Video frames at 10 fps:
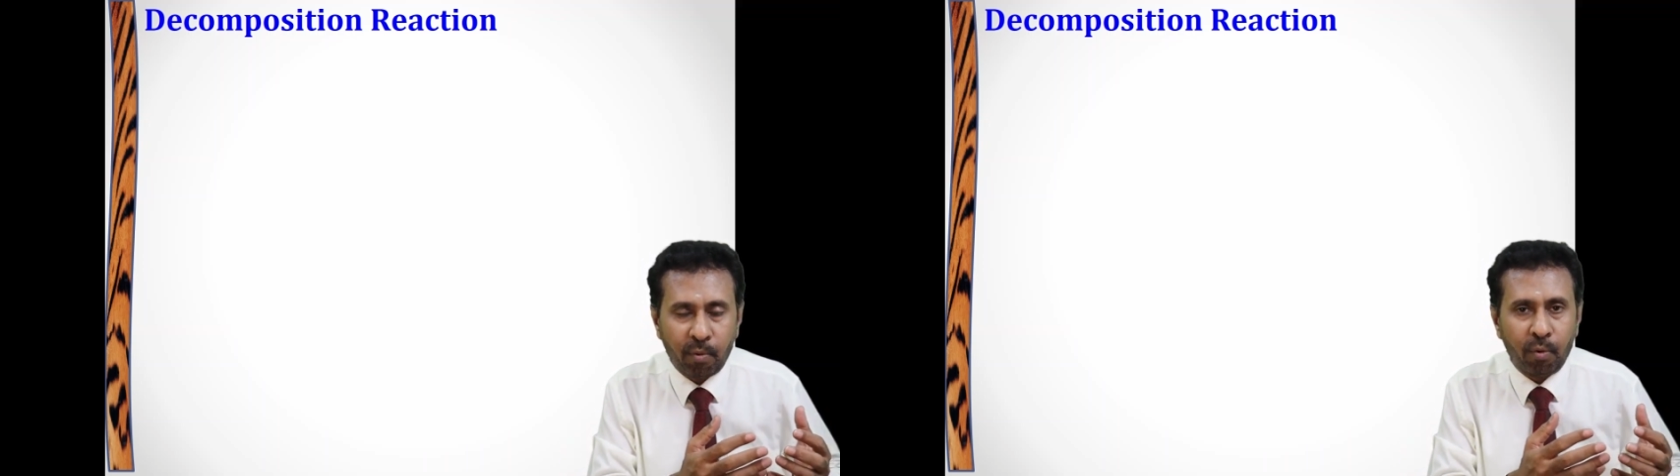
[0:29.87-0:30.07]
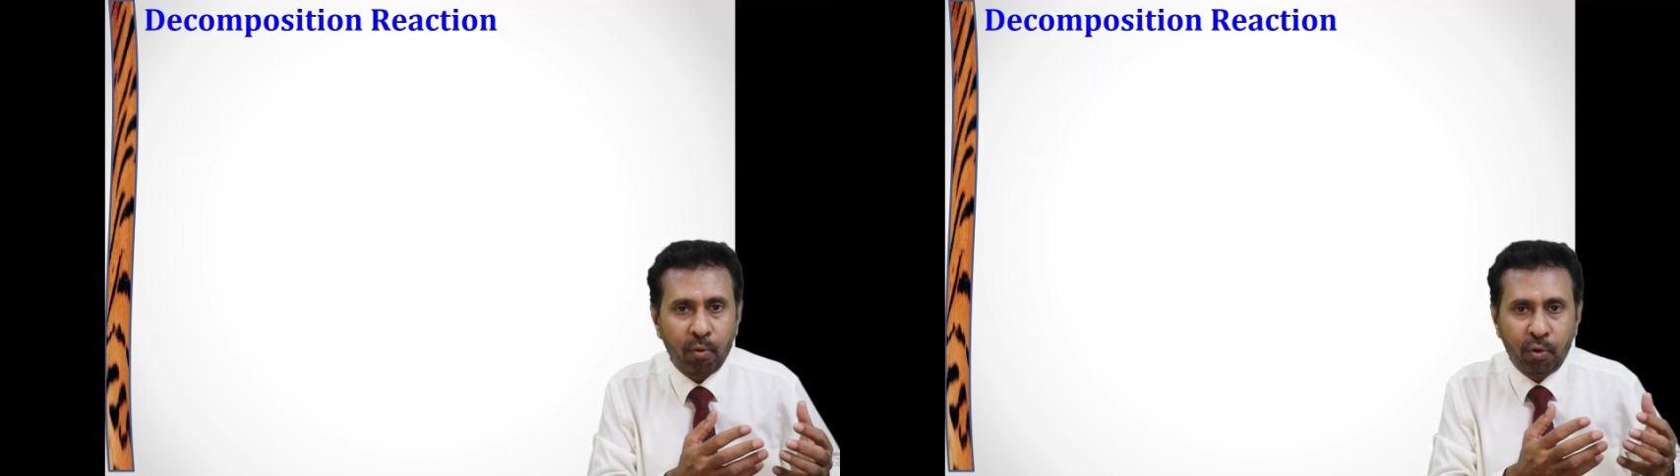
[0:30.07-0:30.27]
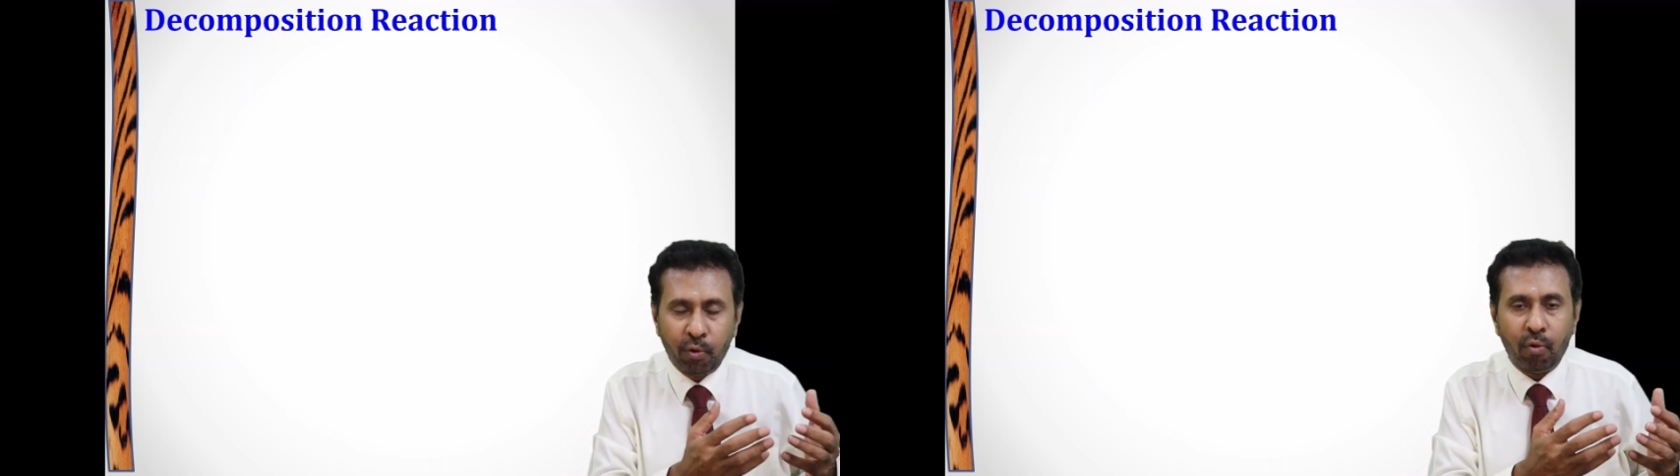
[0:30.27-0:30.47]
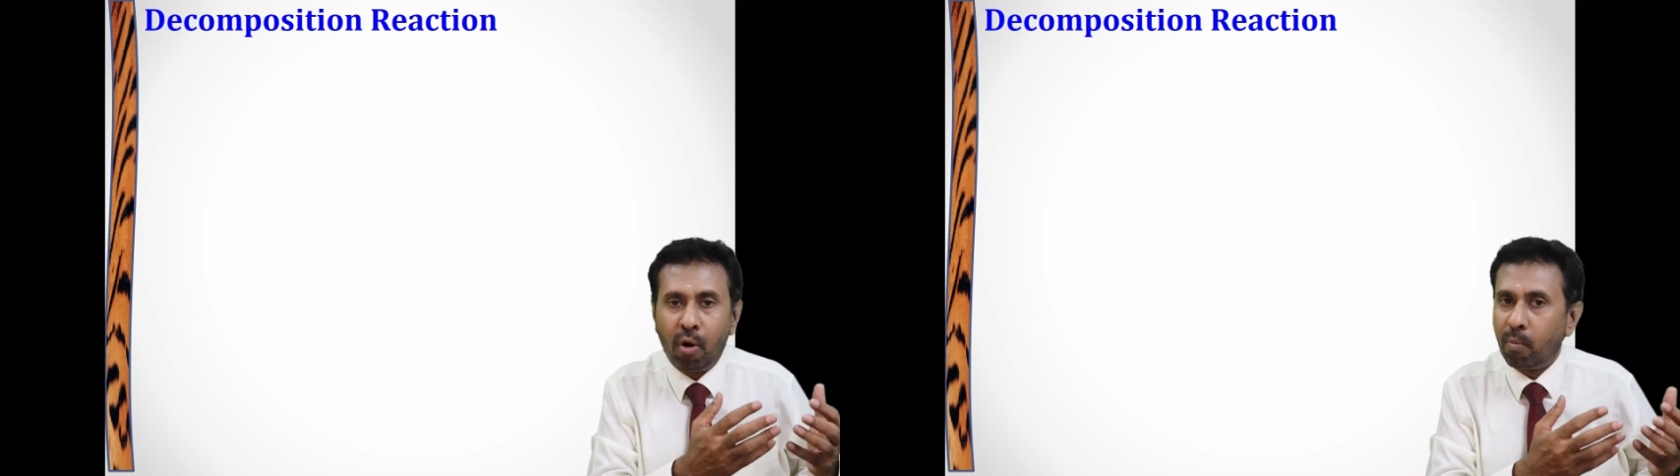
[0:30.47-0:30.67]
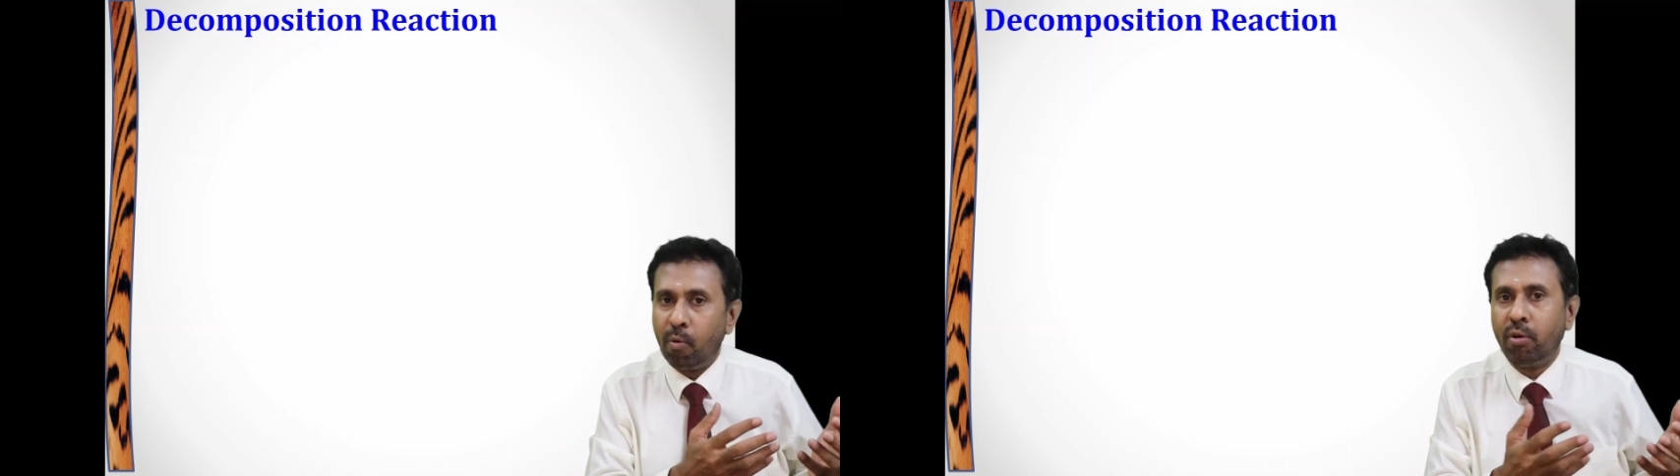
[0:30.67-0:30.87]
two or
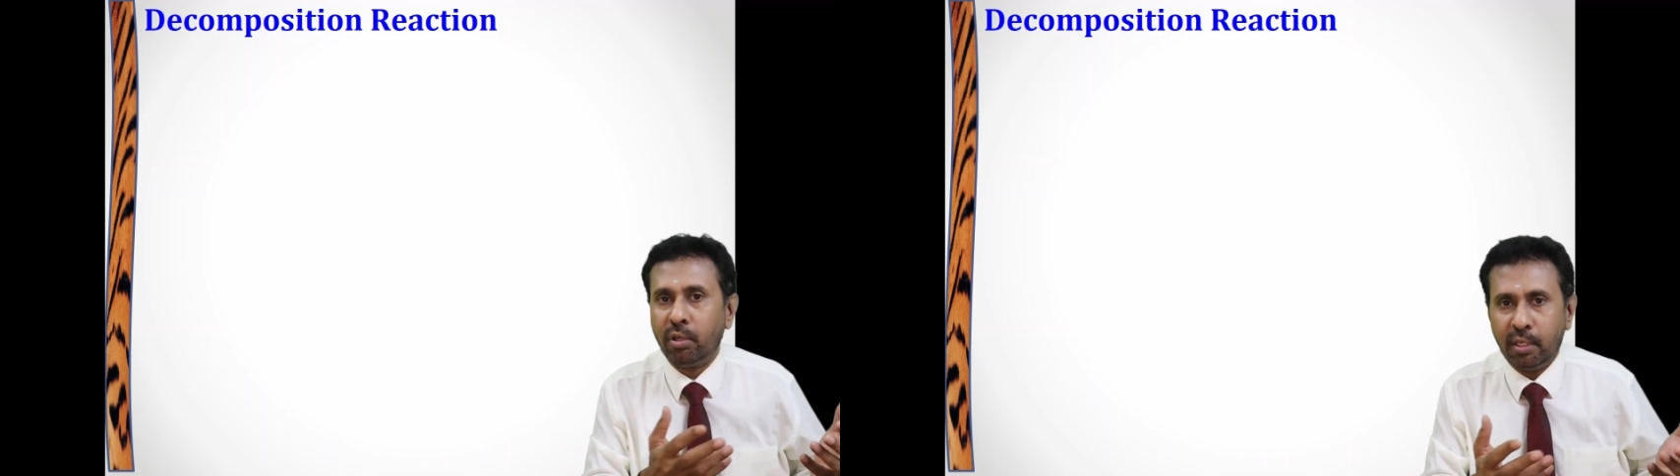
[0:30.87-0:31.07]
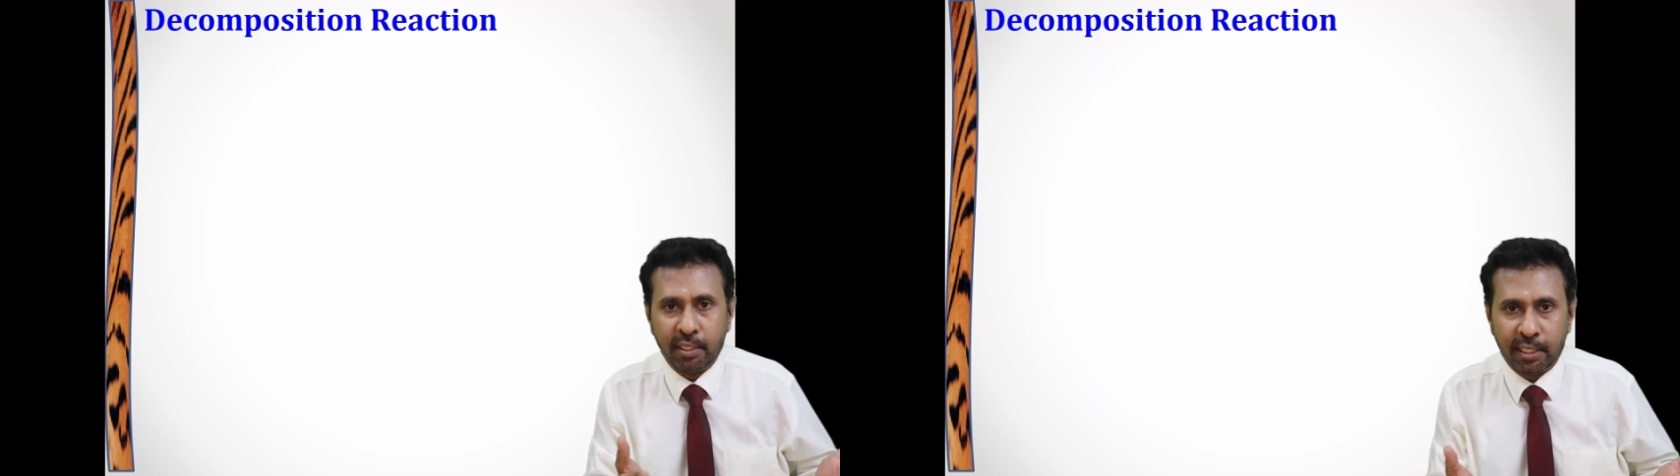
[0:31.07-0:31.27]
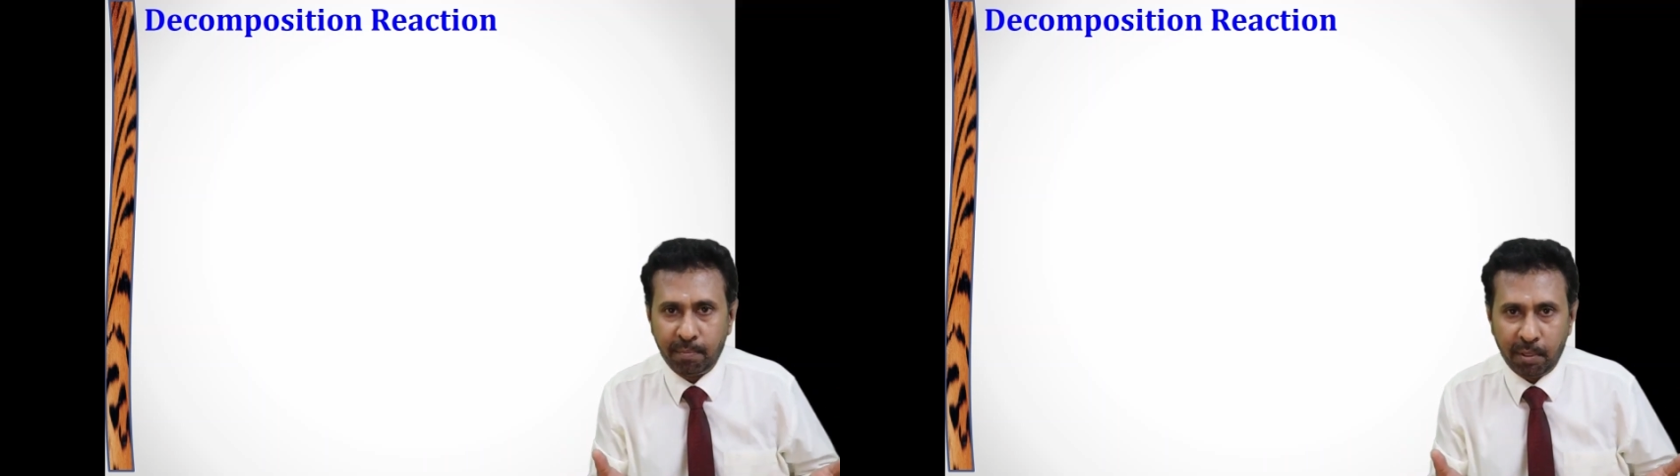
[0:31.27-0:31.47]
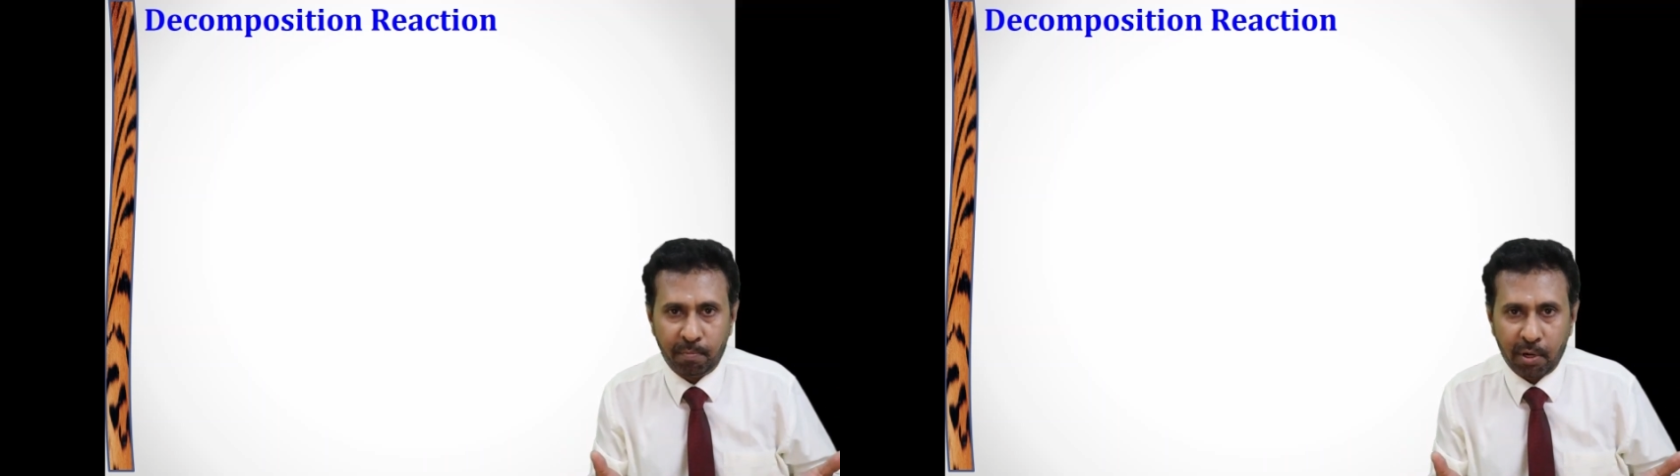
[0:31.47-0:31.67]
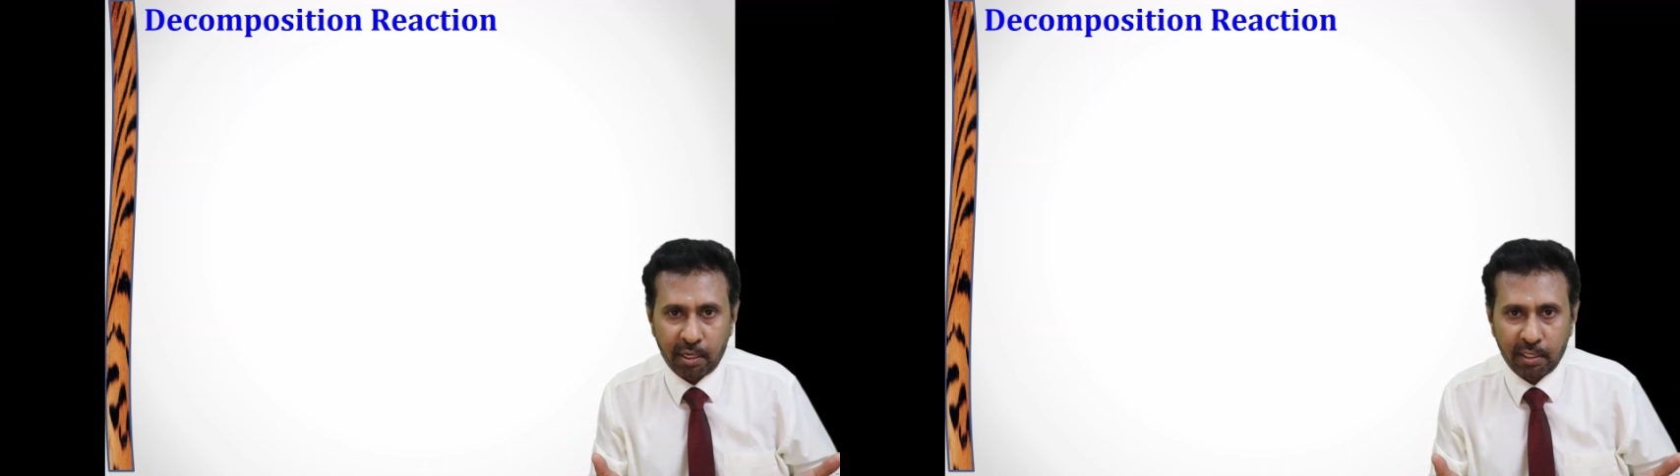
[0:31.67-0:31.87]
more simpler
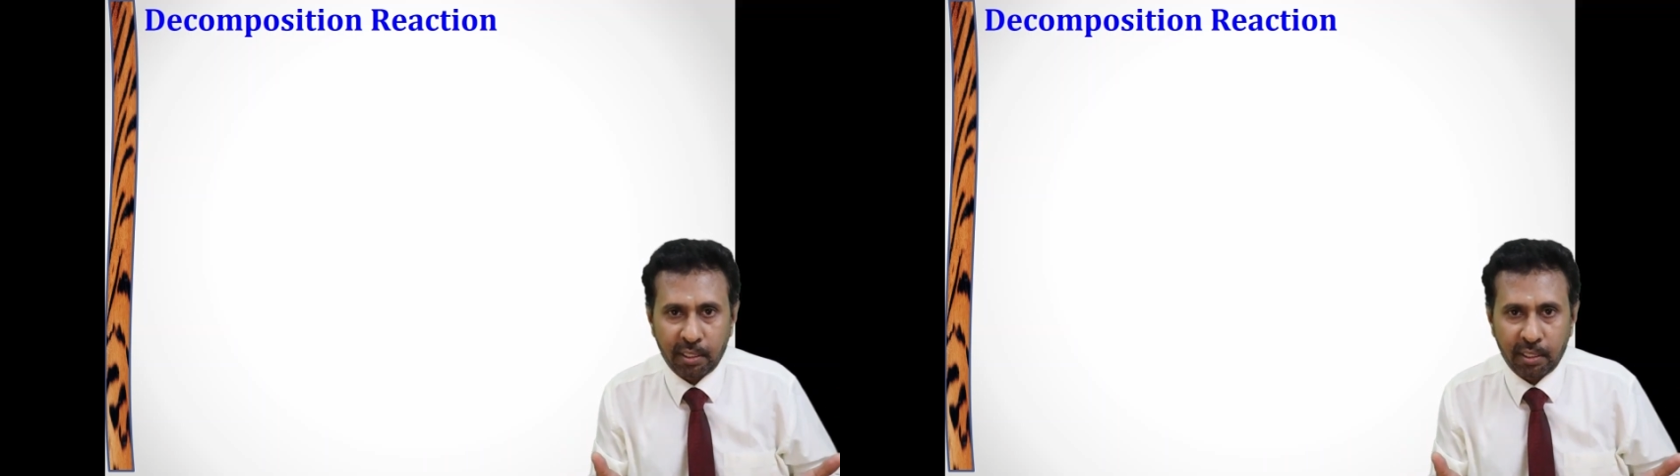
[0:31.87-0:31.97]
products.